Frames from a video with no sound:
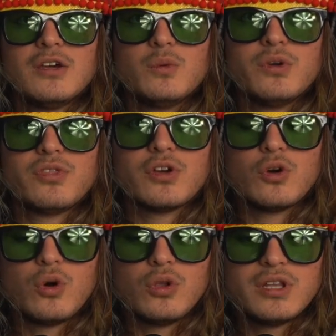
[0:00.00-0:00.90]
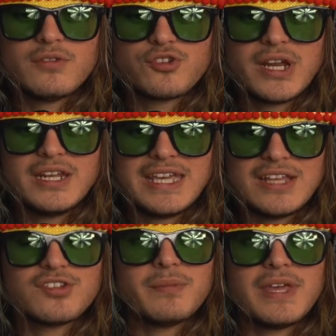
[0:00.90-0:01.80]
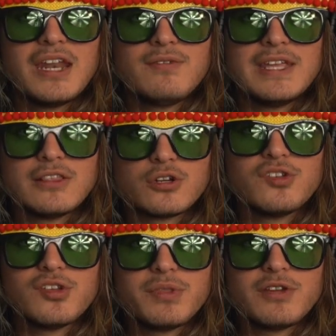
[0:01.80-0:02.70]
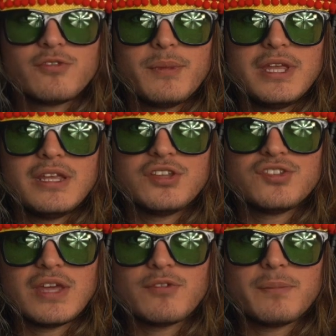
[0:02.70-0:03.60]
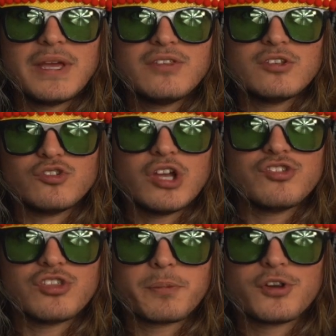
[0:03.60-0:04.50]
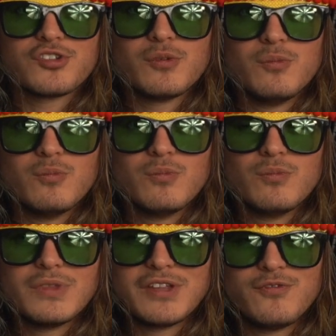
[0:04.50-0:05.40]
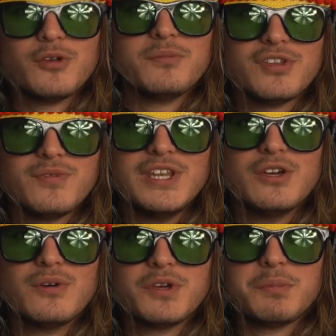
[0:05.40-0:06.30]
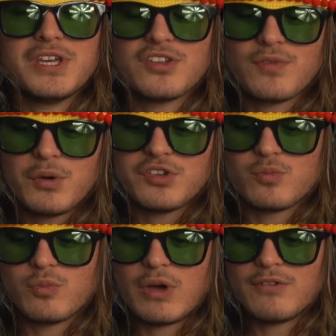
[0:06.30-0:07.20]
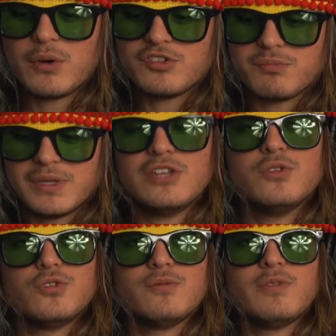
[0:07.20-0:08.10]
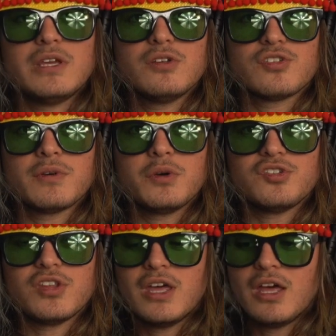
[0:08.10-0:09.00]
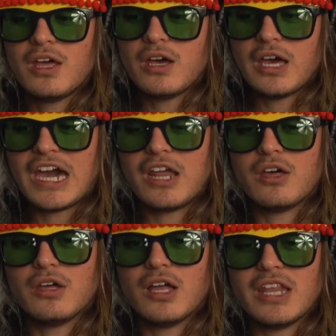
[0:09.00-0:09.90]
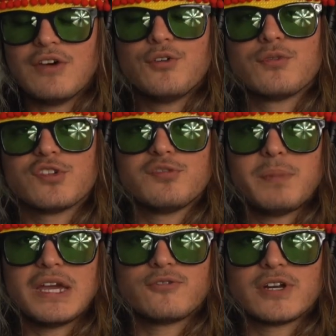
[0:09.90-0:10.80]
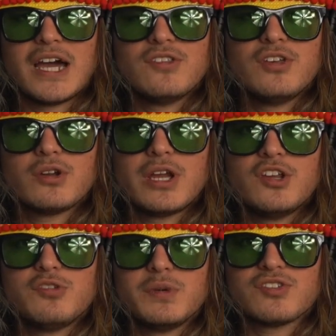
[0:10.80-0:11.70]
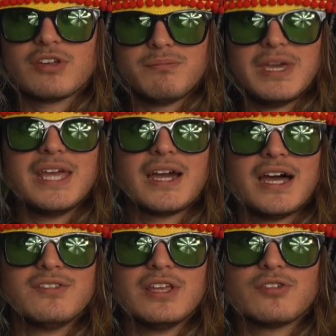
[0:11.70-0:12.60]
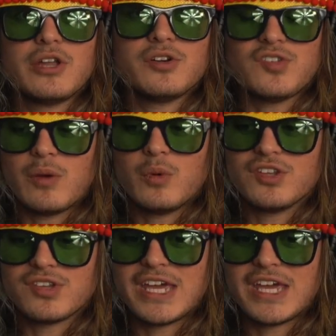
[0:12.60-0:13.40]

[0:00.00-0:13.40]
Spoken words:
with the goal of trying to get something out of it and learn something from it. It's never been to judge the person that films the video, because I've always made YouTube videos. I've always had a level of respect for content creators because I've made content, so I understand what it's